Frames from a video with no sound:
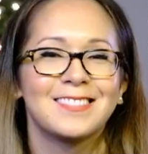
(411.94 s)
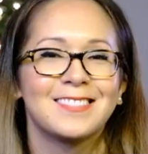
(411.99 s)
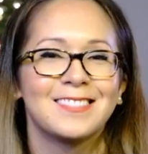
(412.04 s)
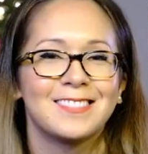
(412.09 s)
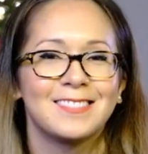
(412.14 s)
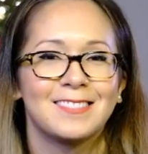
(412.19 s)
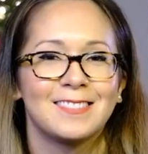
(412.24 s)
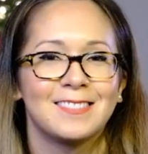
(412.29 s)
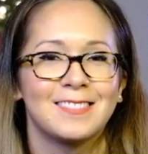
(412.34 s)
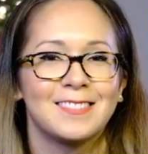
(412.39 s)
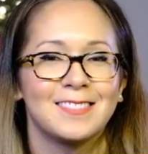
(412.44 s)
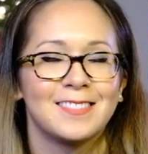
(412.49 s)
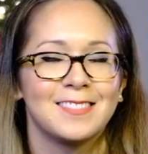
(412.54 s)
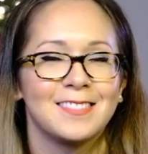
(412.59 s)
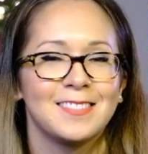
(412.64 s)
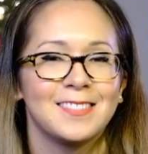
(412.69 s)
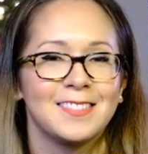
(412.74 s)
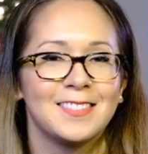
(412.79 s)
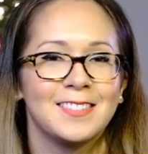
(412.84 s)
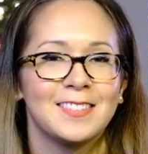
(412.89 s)

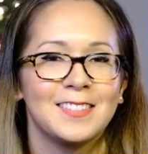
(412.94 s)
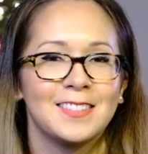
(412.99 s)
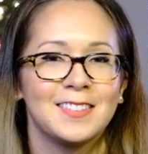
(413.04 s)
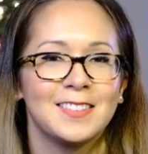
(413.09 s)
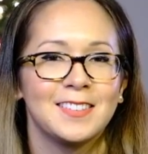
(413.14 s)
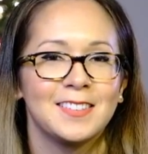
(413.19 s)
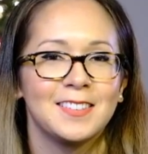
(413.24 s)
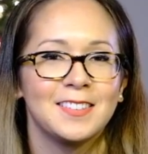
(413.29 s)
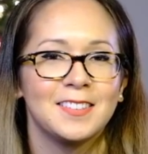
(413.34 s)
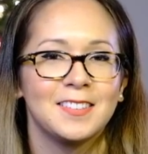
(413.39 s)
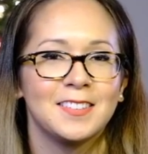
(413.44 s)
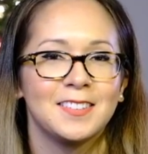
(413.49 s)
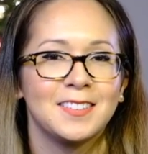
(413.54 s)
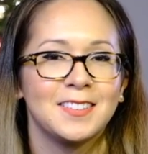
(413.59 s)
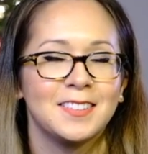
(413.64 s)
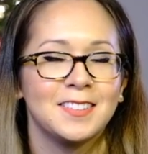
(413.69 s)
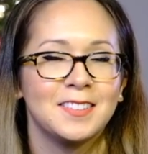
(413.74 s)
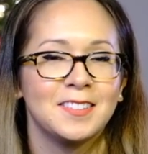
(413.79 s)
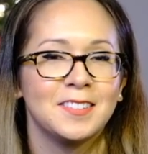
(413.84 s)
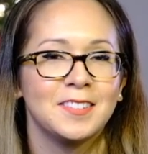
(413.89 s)

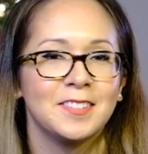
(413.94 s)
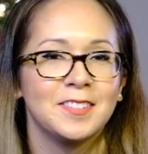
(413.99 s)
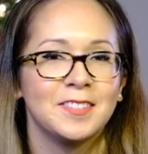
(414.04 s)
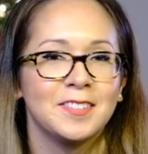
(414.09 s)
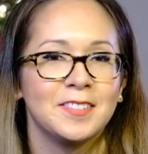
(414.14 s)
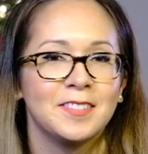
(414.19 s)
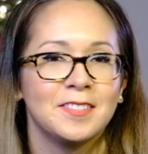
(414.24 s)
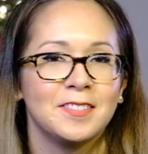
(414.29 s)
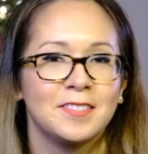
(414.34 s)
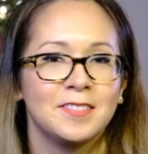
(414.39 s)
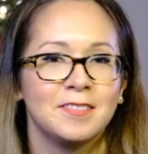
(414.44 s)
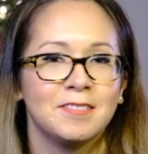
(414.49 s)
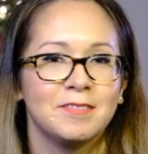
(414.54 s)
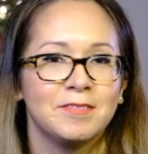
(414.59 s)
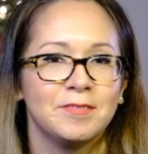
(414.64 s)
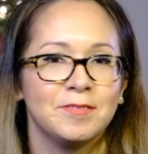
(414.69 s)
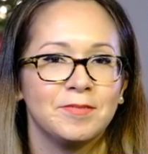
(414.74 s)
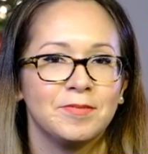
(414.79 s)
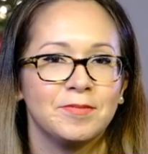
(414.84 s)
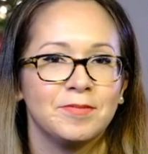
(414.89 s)

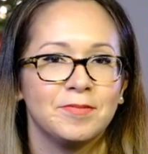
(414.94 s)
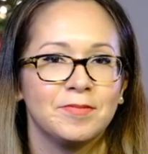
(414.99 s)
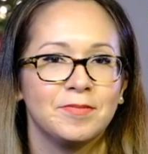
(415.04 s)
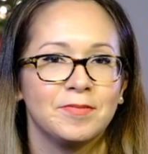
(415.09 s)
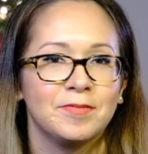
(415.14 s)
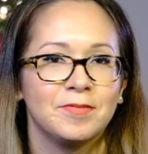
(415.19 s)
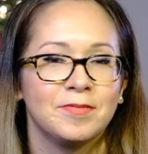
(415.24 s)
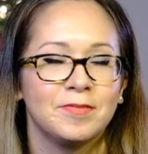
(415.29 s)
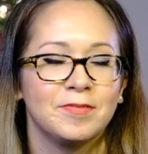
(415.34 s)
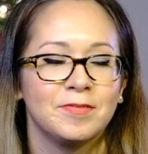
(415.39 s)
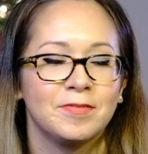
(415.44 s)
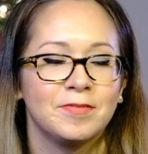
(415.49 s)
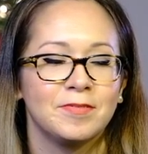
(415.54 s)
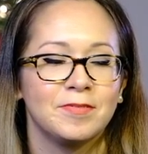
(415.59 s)
This person isn't speaking.